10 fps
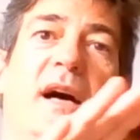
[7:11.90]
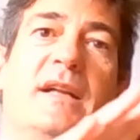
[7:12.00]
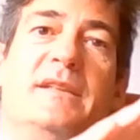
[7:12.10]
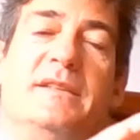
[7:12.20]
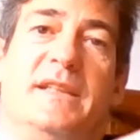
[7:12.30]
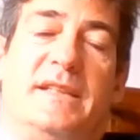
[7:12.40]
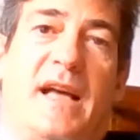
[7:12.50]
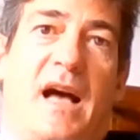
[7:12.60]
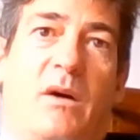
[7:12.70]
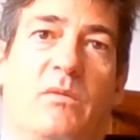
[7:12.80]
and the
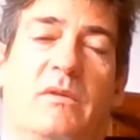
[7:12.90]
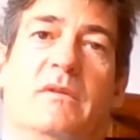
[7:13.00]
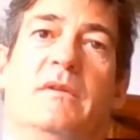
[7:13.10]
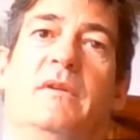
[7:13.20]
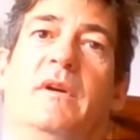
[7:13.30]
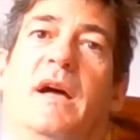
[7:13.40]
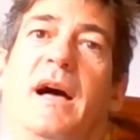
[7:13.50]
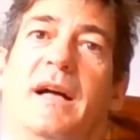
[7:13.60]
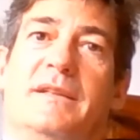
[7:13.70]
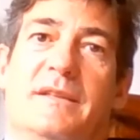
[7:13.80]
town
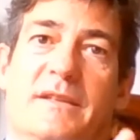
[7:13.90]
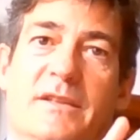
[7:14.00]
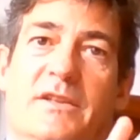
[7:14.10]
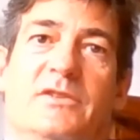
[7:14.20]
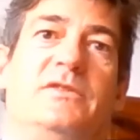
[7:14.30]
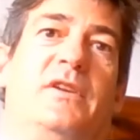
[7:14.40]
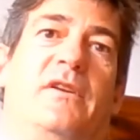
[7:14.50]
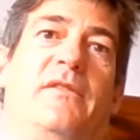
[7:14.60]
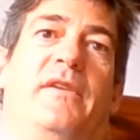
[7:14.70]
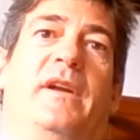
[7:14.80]
and
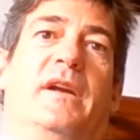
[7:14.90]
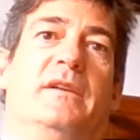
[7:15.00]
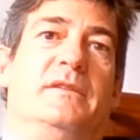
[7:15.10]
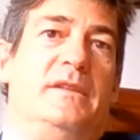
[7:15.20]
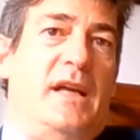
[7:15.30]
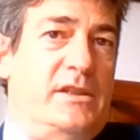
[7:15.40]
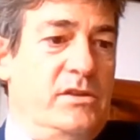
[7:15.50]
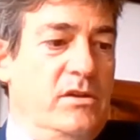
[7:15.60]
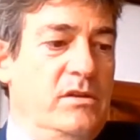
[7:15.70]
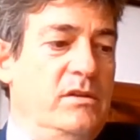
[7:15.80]
surfing, that's
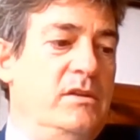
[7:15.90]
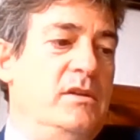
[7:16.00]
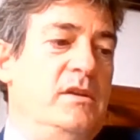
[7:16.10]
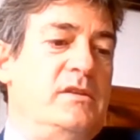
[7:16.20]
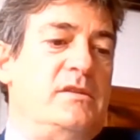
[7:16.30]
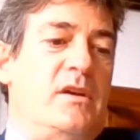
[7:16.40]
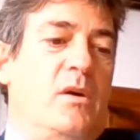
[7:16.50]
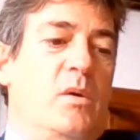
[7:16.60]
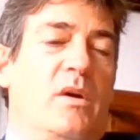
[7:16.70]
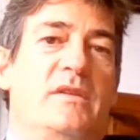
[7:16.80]
all.
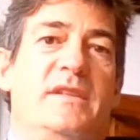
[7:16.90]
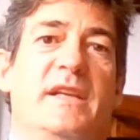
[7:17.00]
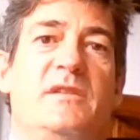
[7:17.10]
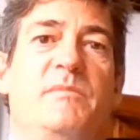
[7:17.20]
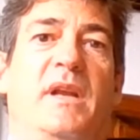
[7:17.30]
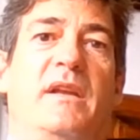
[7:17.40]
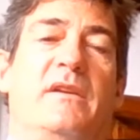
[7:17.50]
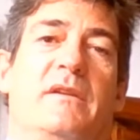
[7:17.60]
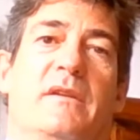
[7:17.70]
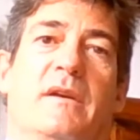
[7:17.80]
So $6 million